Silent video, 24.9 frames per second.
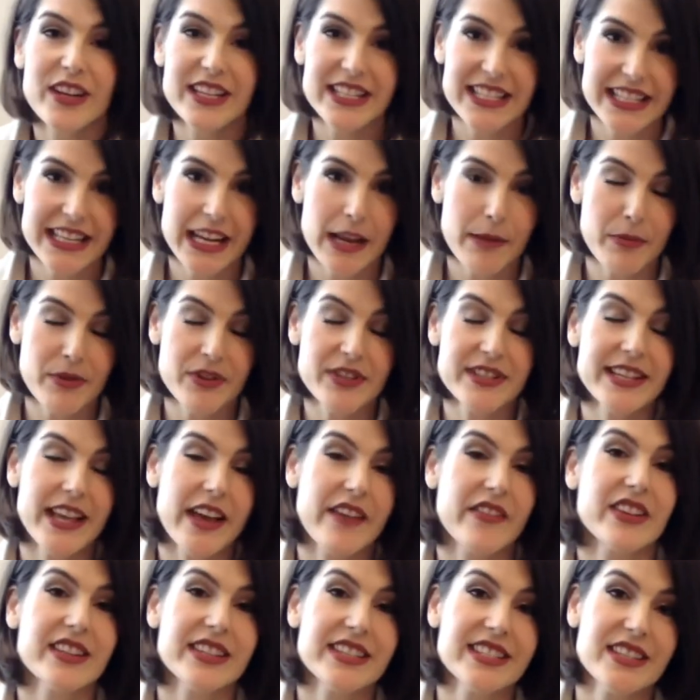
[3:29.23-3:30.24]
reason number
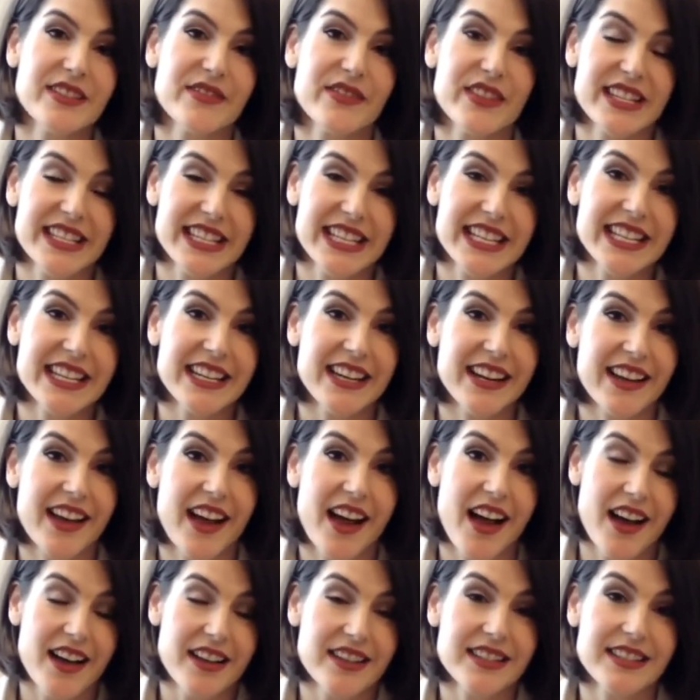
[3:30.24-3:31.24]
seven to visit
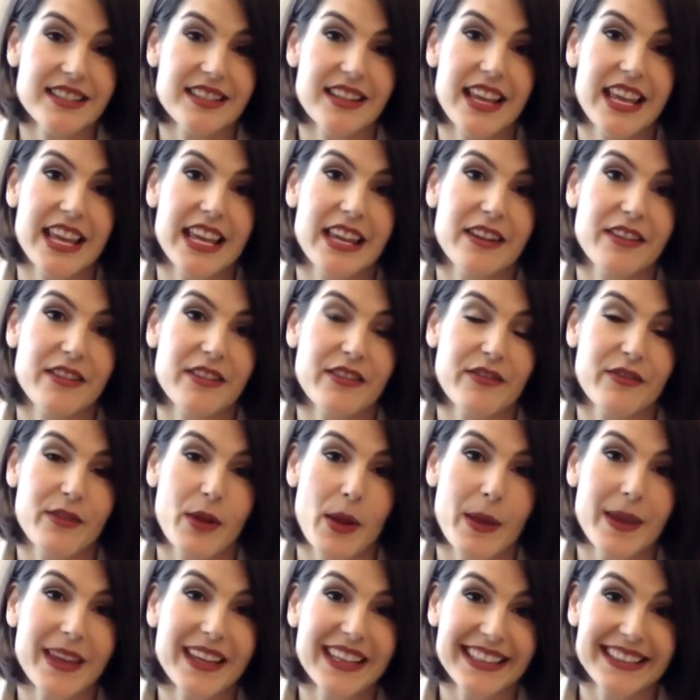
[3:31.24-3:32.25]
us in
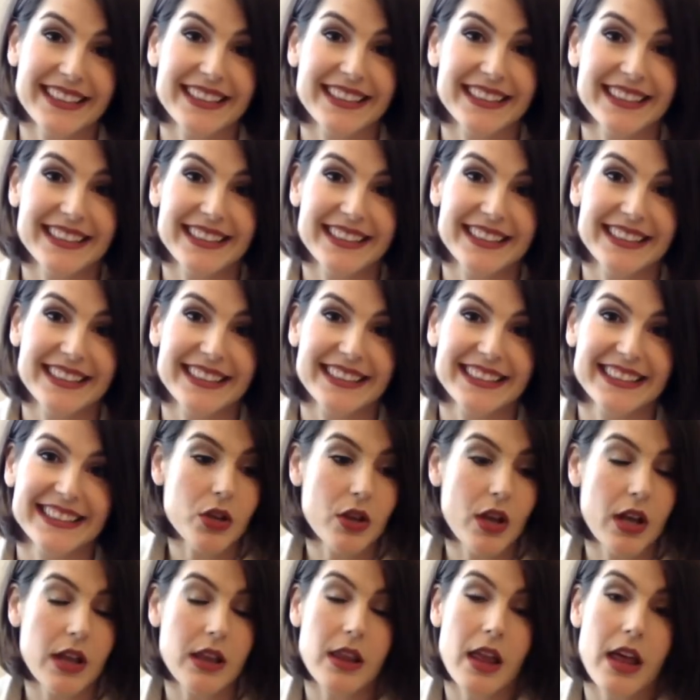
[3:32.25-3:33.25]

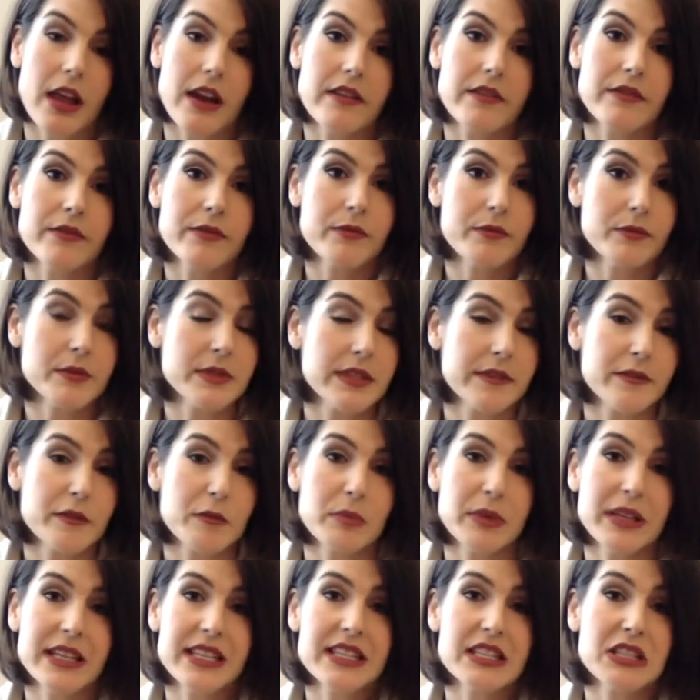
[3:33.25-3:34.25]
A lot of
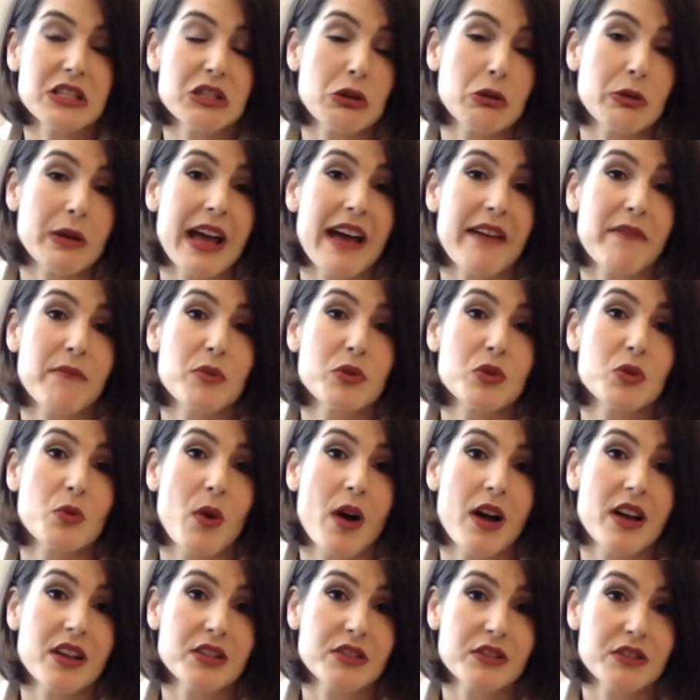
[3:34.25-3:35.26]
different places don't have
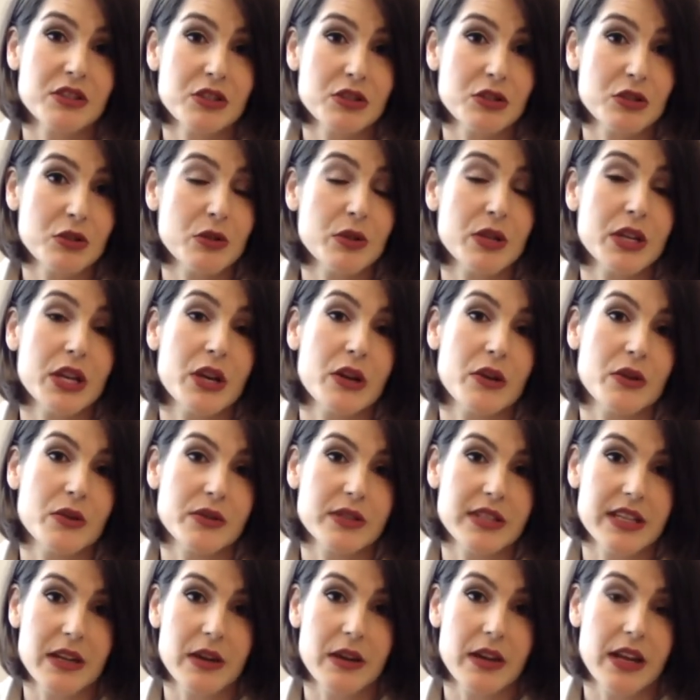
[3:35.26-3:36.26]
boudoir
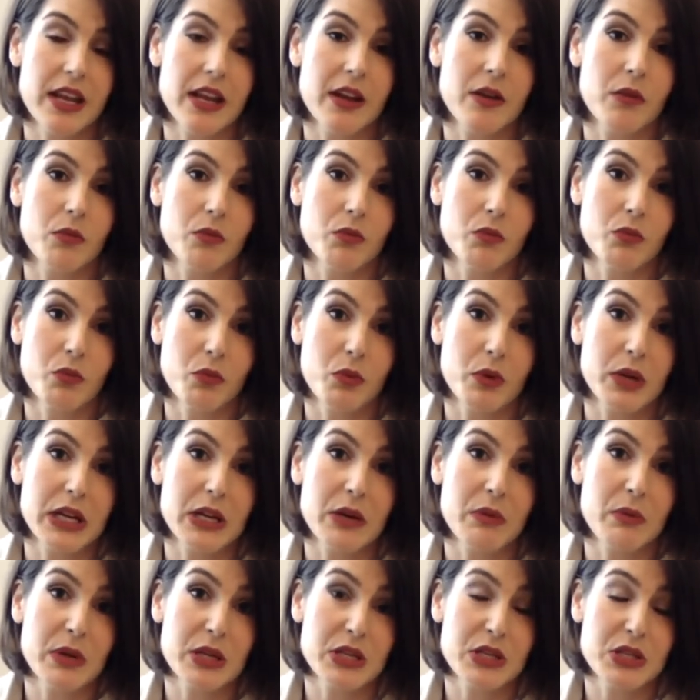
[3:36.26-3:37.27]
studios, and, and
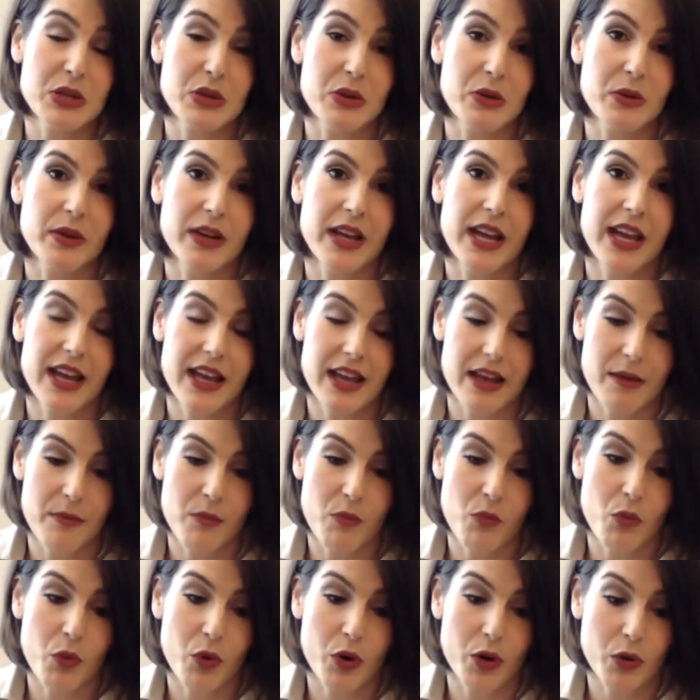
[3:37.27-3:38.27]
we, we do. Um,
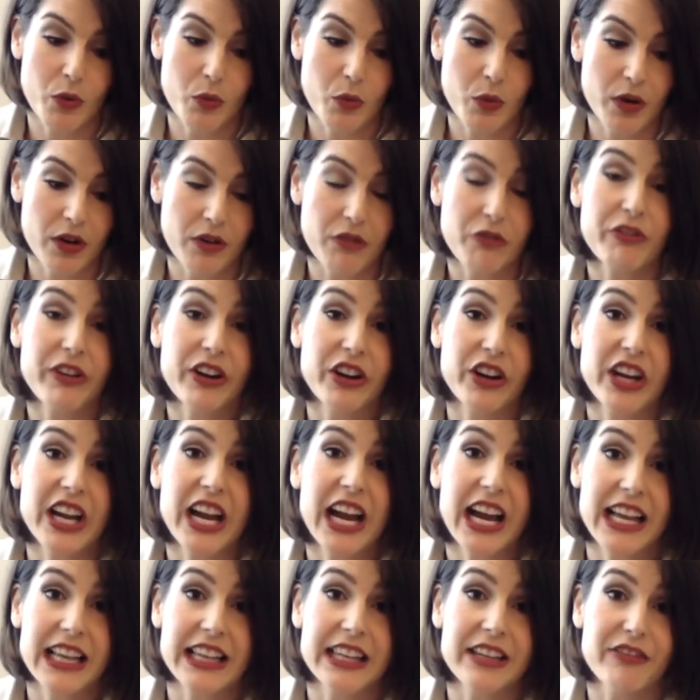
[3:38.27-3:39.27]
we're, we're very
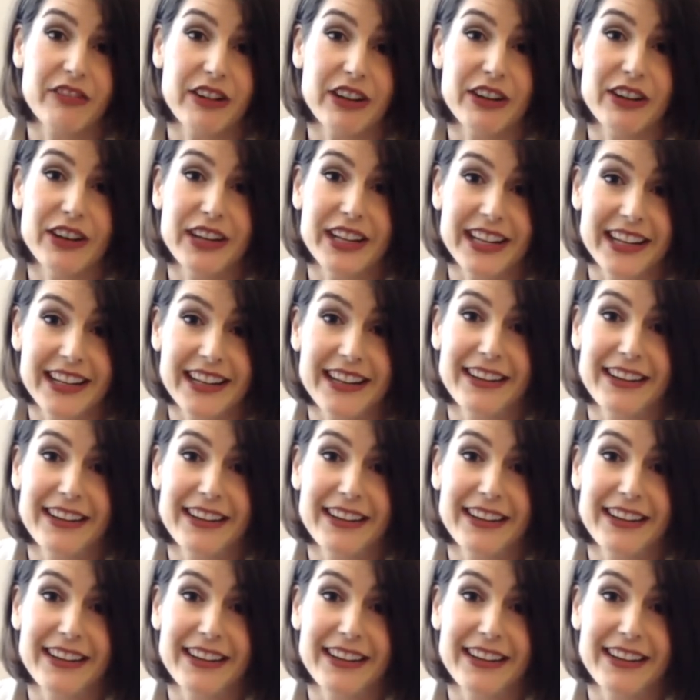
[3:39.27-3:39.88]
highly rated.